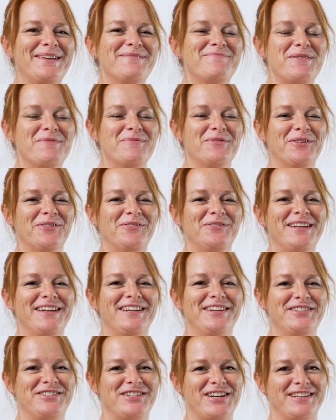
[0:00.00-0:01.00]
can be moved
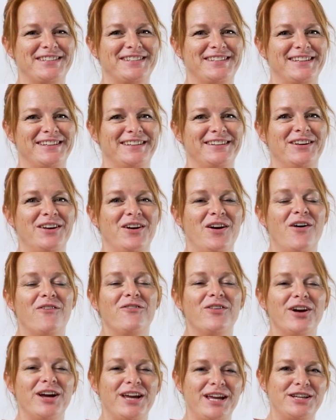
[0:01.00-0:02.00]
and adjusted
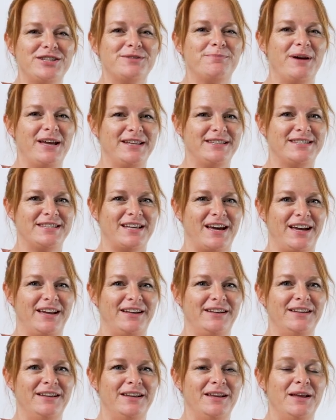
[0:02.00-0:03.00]
for each
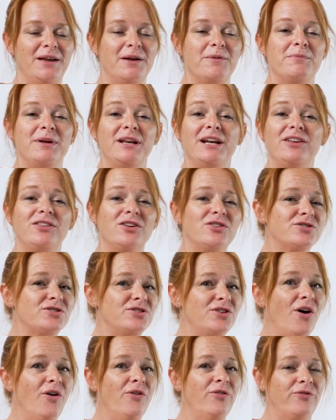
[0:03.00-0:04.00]
bedside, meaning there's
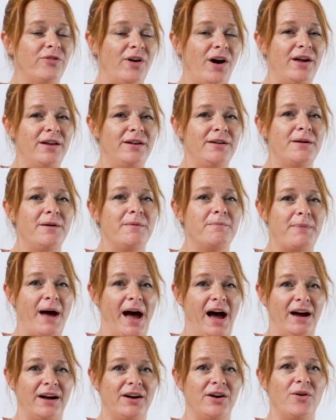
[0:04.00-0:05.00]
no front,
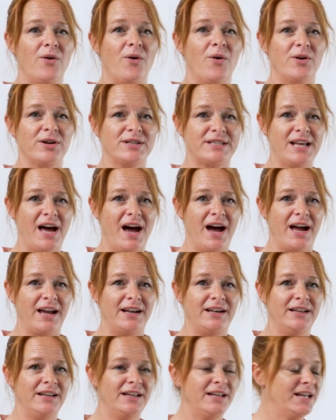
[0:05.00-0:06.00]
back, or
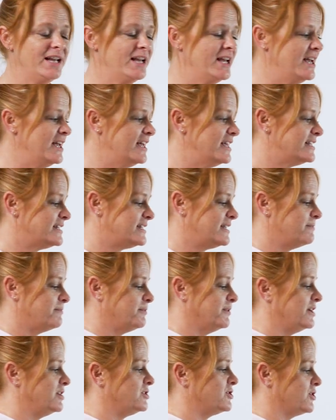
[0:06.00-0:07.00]
side.
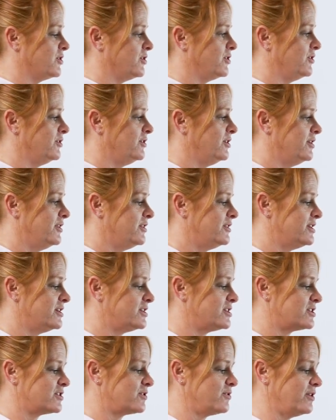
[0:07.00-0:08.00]
Simply turn the
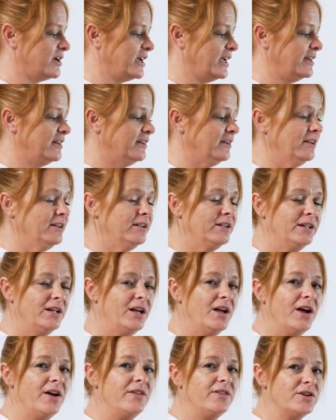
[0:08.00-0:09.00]
screen.
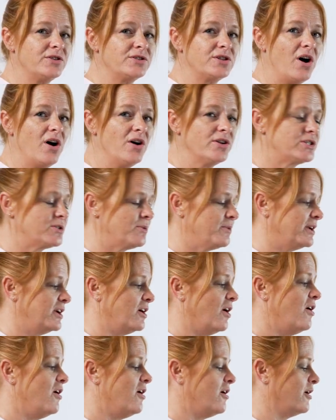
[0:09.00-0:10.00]
There's also an
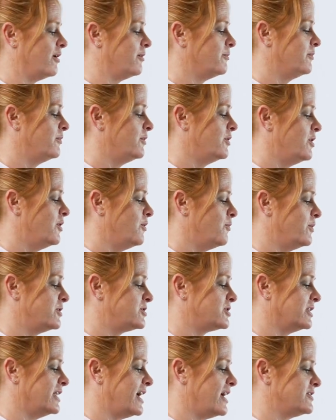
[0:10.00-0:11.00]
arm,
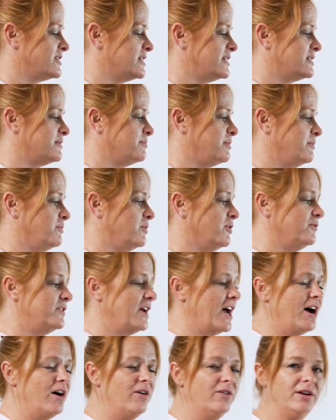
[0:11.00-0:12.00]
which allows it to be moved
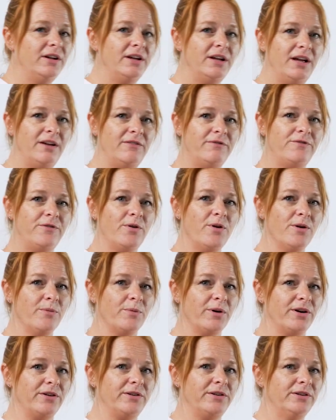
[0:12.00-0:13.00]
out and
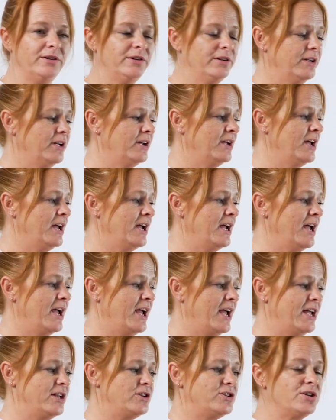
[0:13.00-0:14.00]
forward
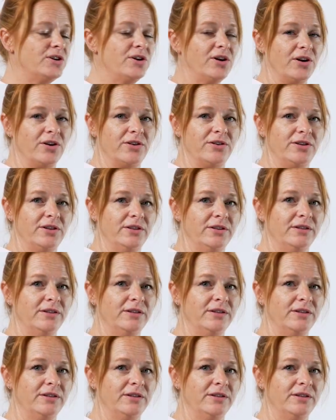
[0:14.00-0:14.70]
and turned.